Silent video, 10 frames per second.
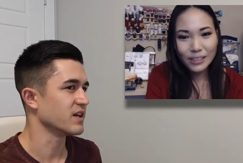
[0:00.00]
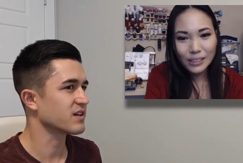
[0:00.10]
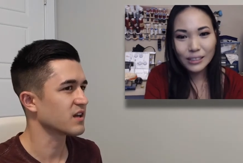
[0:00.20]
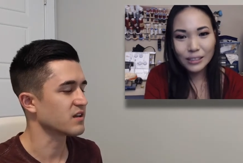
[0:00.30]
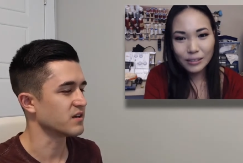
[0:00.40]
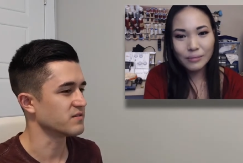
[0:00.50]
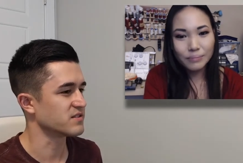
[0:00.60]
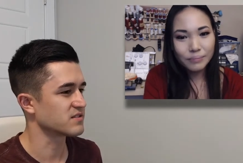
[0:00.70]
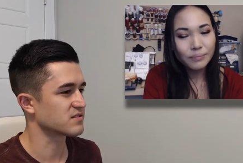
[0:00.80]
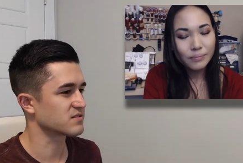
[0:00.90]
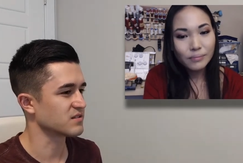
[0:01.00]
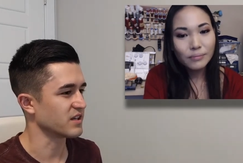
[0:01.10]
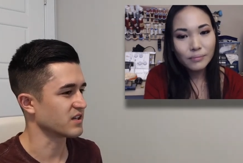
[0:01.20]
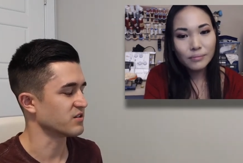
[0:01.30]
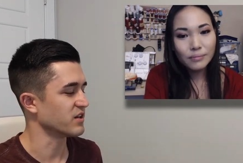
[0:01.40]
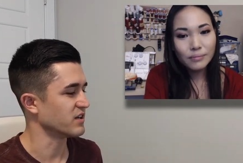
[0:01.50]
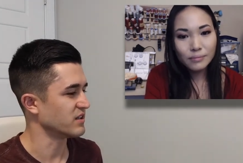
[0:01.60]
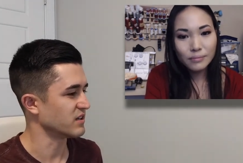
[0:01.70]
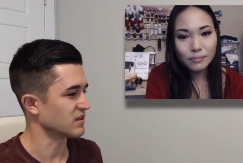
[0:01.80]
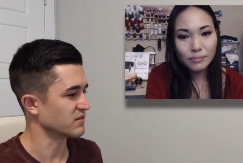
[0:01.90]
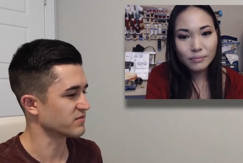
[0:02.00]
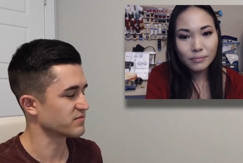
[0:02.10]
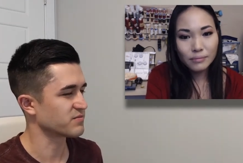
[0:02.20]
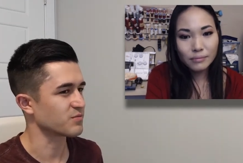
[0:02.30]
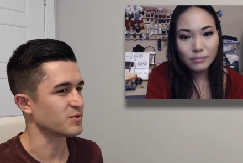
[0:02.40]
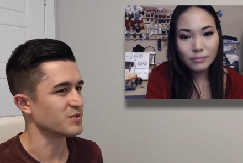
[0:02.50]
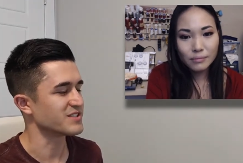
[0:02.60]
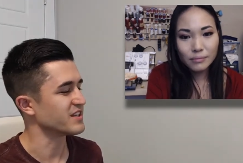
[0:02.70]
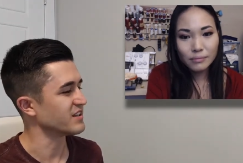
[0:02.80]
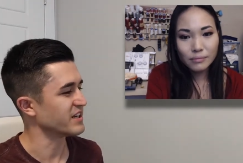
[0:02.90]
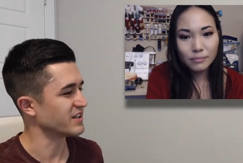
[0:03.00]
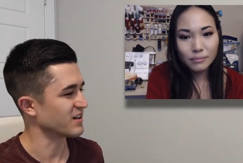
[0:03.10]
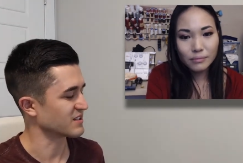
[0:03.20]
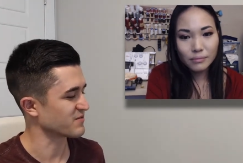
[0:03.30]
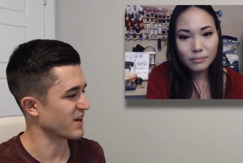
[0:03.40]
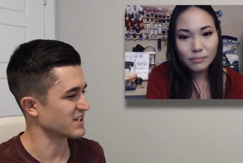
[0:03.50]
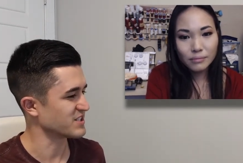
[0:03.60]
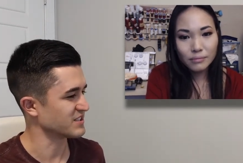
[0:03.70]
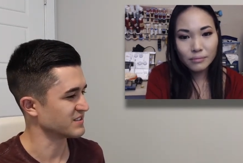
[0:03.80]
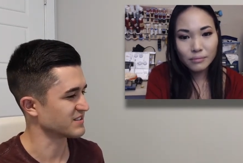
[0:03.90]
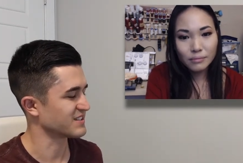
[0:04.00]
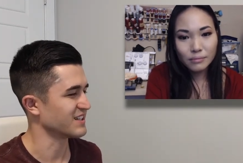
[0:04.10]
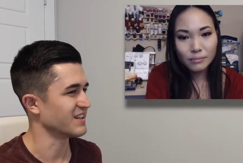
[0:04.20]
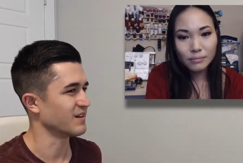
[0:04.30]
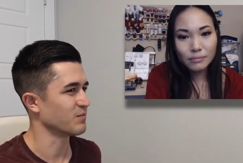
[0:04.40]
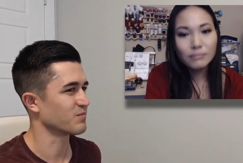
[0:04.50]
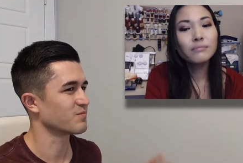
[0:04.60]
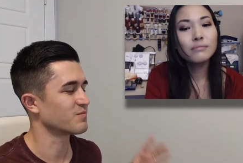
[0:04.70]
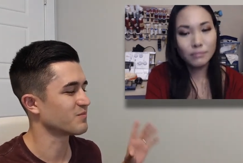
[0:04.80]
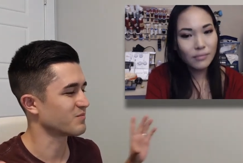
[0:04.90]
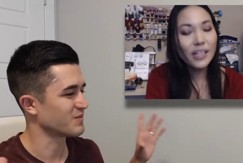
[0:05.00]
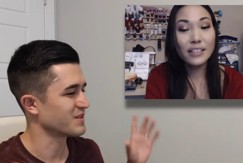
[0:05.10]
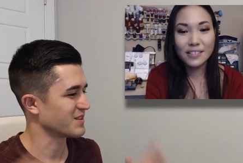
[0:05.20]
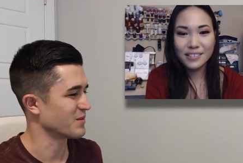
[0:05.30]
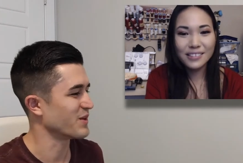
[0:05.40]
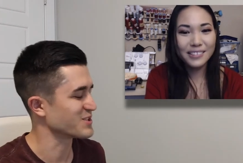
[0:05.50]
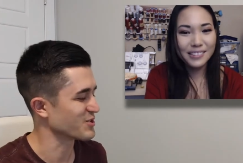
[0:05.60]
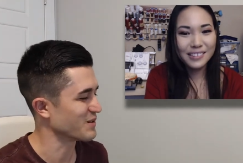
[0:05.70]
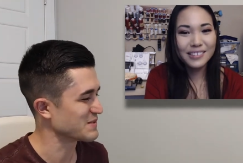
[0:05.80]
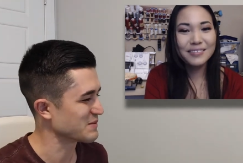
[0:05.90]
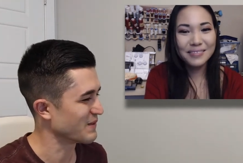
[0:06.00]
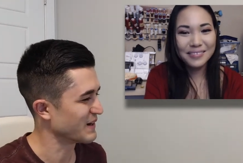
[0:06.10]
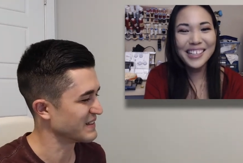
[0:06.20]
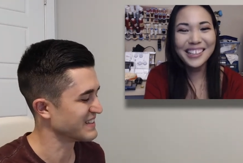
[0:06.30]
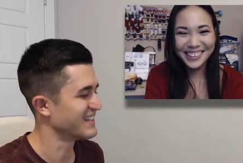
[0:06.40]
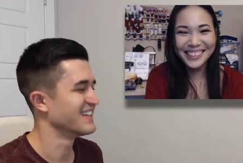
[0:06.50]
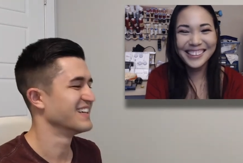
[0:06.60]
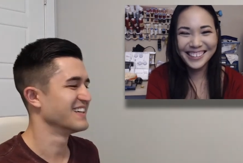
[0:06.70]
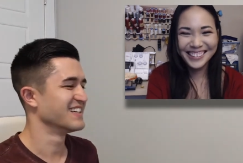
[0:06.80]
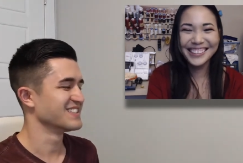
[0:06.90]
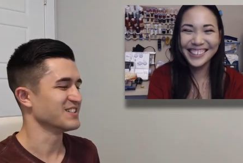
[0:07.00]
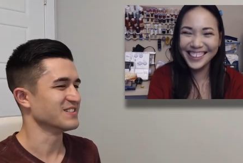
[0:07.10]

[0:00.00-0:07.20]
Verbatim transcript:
Speaker 1: but that kind of gives like a good idea of you just say Lady Gaga's fashion, and then Yes. The picture comes to mind. So